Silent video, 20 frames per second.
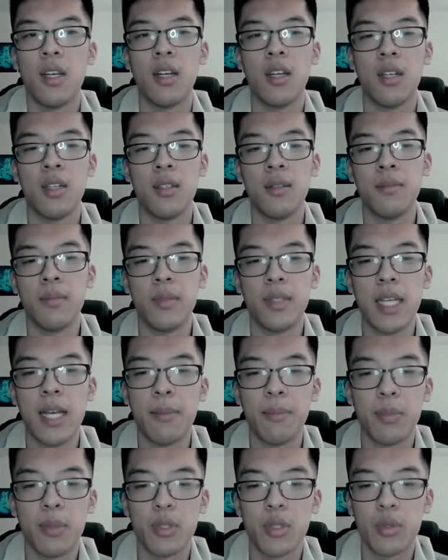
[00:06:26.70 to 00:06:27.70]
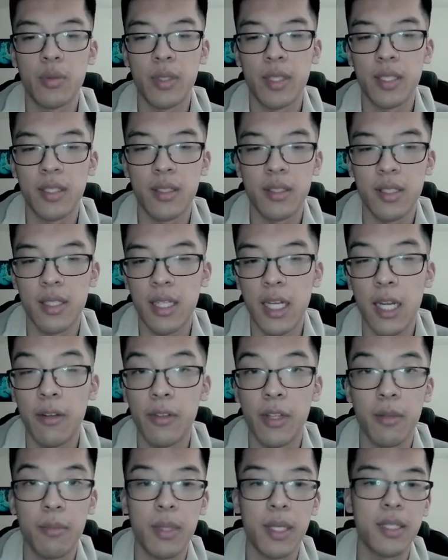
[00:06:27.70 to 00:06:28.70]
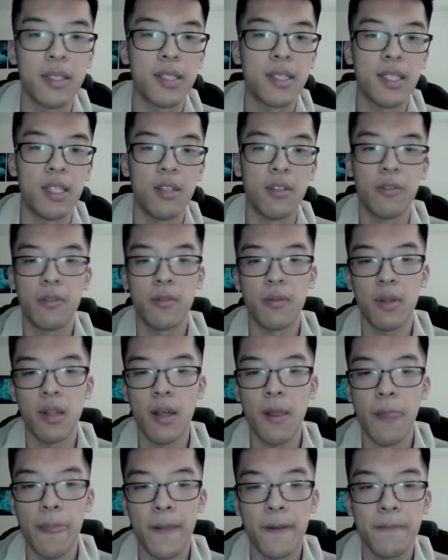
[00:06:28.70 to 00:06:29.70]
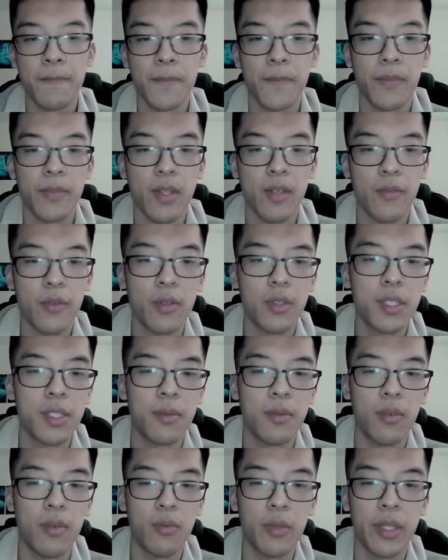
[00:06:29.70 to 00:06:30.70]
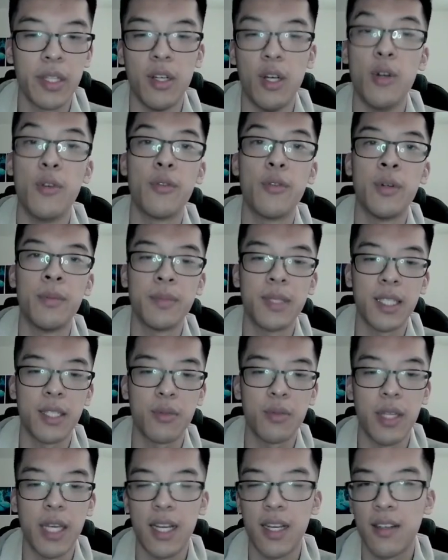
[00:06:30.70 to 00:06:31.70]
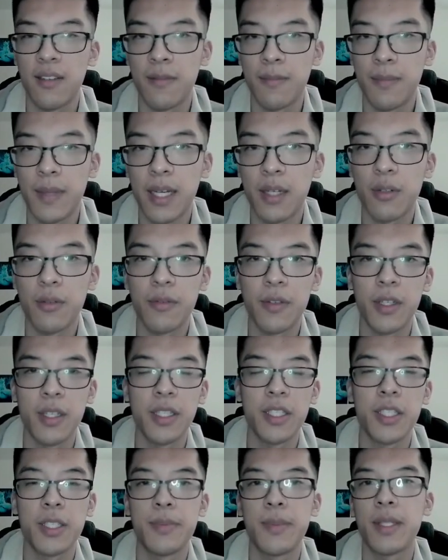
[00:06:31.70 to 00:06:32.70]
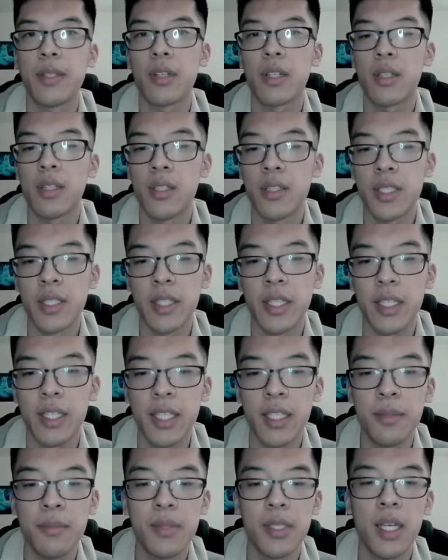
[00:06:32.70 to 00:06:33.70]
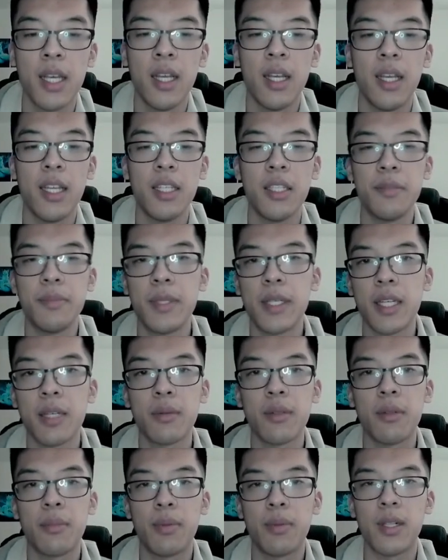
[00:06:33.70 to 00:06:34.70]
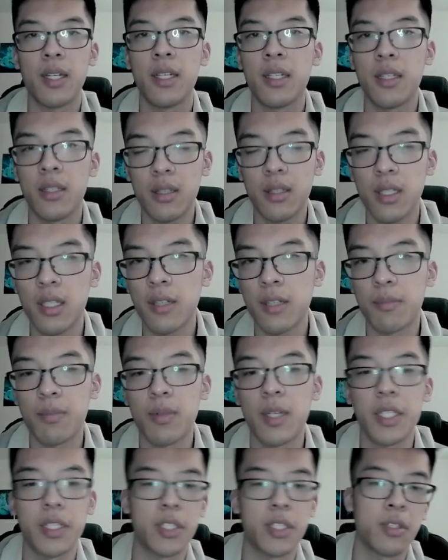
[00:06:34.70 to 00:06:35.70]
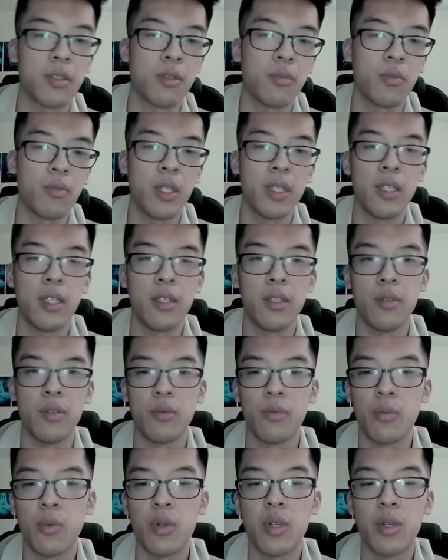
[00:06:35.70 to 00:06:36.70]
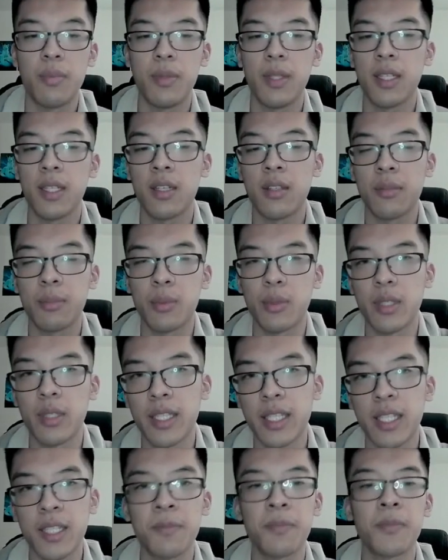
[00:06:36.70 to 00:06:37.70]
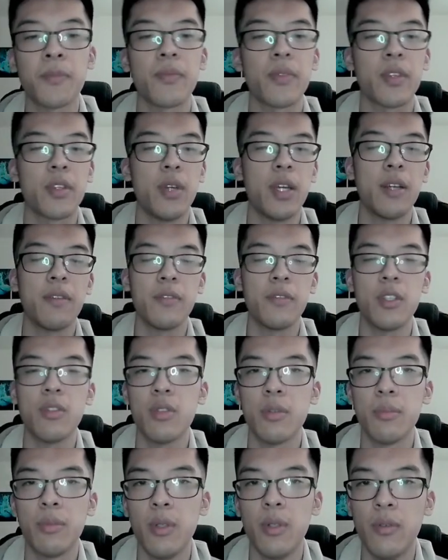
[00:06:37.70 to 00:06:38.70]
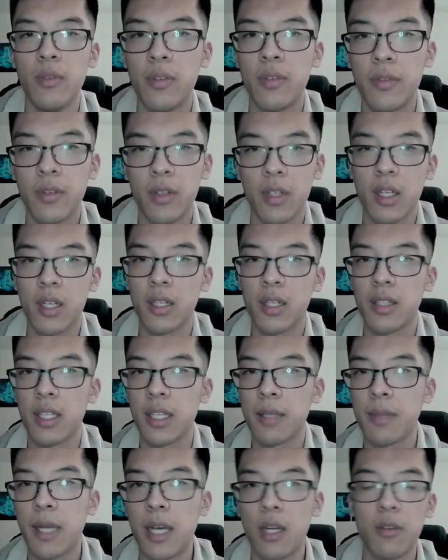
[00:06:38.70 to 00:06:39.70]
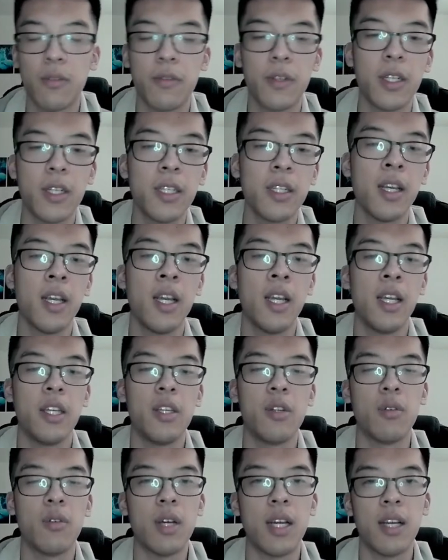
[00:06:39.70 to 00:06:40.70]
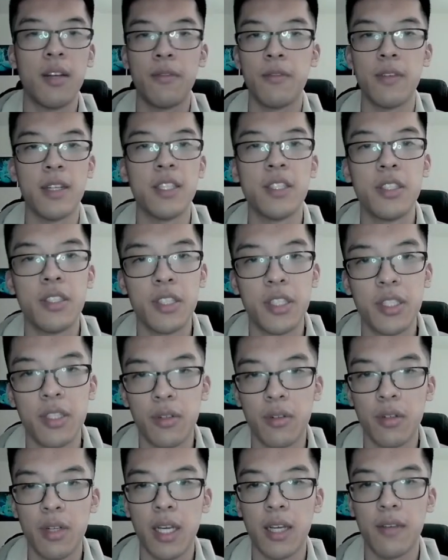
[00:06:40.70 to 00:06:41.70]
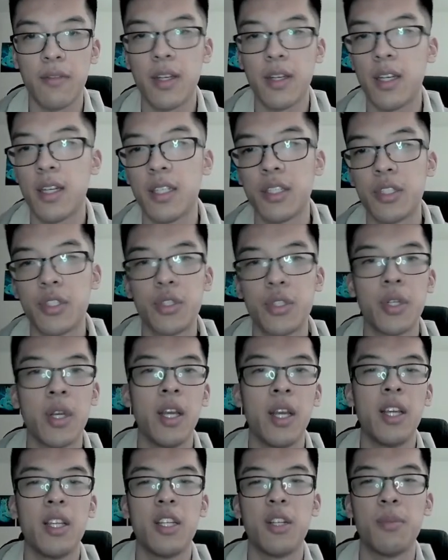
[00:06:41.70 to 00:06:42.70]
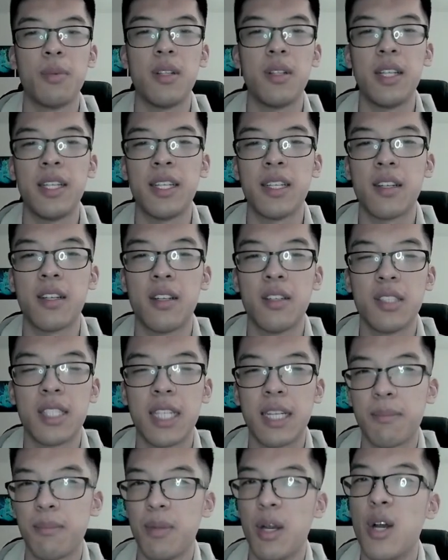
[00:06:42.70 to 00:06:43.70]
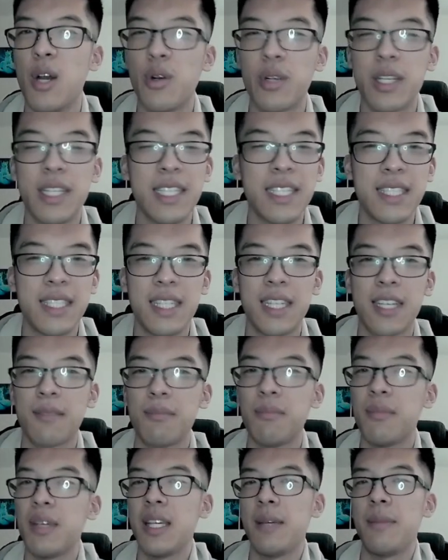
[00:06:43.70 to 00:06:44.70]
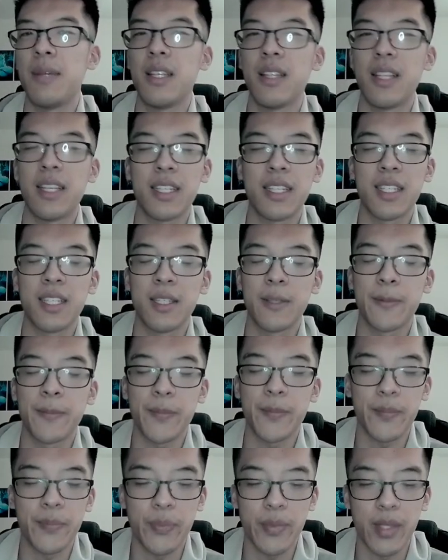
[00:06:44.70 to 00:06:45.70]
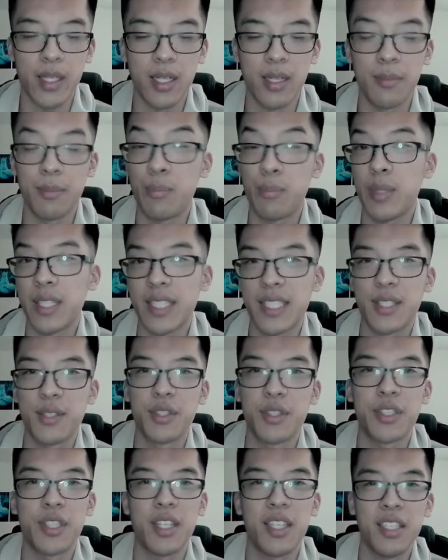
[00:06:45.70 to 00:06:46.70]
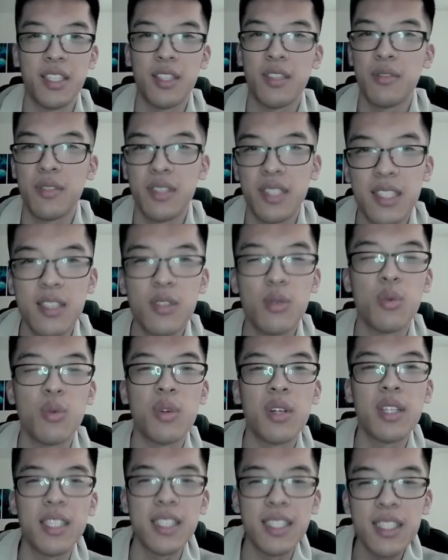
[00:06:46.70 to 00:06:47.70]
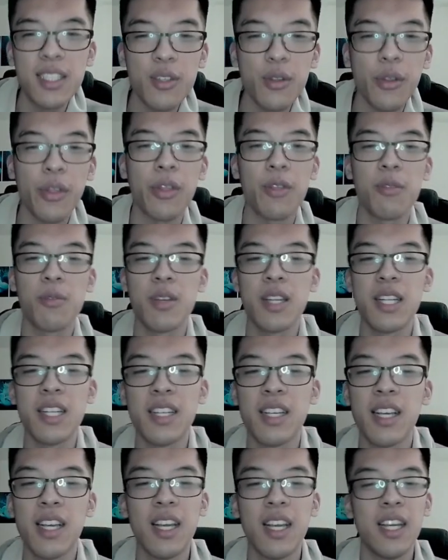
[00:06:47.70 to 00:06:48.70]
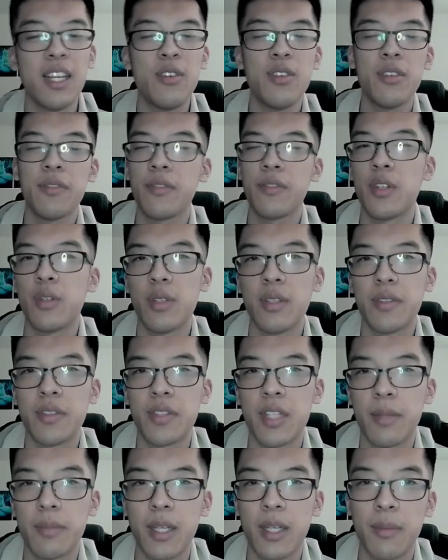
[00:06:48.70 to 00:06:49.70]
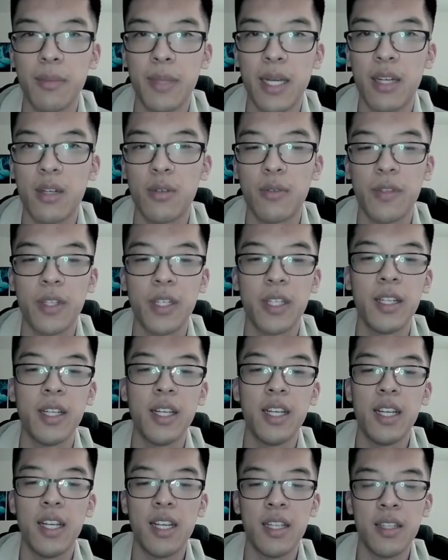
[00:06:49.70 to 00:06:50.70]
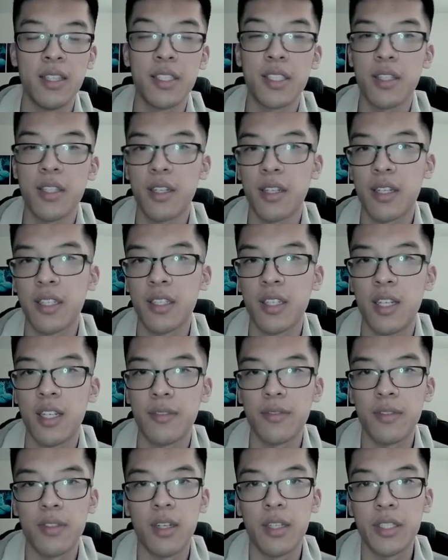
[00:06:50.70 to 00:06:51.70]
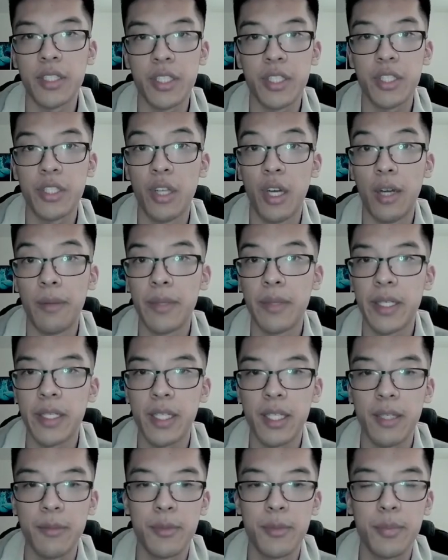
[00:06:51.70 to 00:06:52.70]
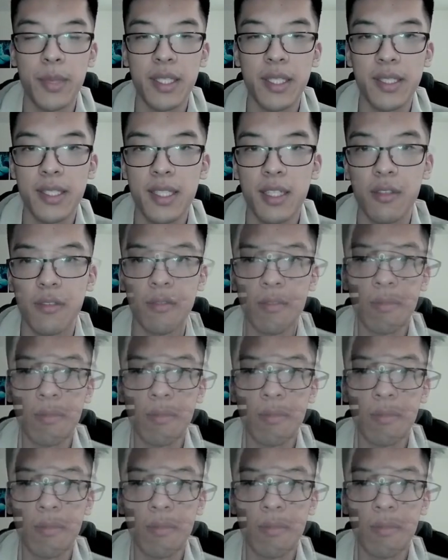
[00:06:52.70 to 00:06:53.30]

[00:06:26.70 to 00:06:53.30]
tempo swings and everything by itself. Of course, with an Overwhelm deck, we have Battle Fury just being able to close out the games and being able to apply a lot of pressure. When we're all playing on board again, you have no removal for a card like Battle Fury. You don't have Vengeance, you don't have Hush. You're playing cards like Pokey Stick, maybe like a Buster Shot. Deal 1, deal 3. You have no way of stopping a Battle Fury, and this card can often not just dominate games by itself.